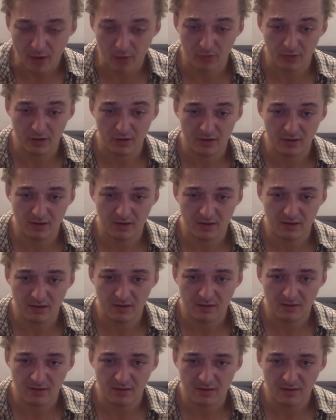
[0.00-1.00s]
outlook,
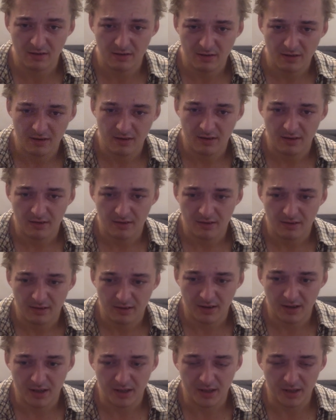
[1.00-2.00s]

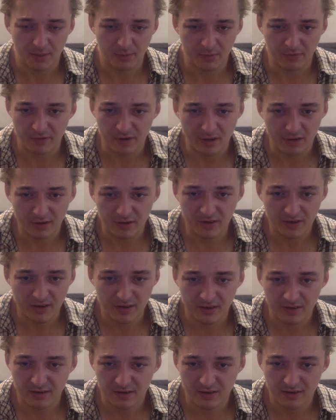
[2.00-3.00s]
in terms of various
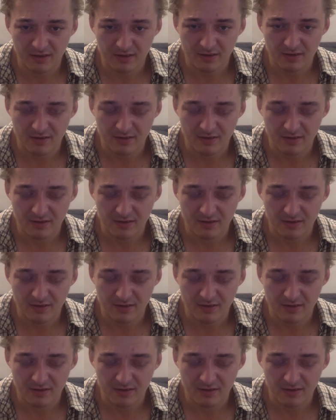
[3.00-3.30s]
things.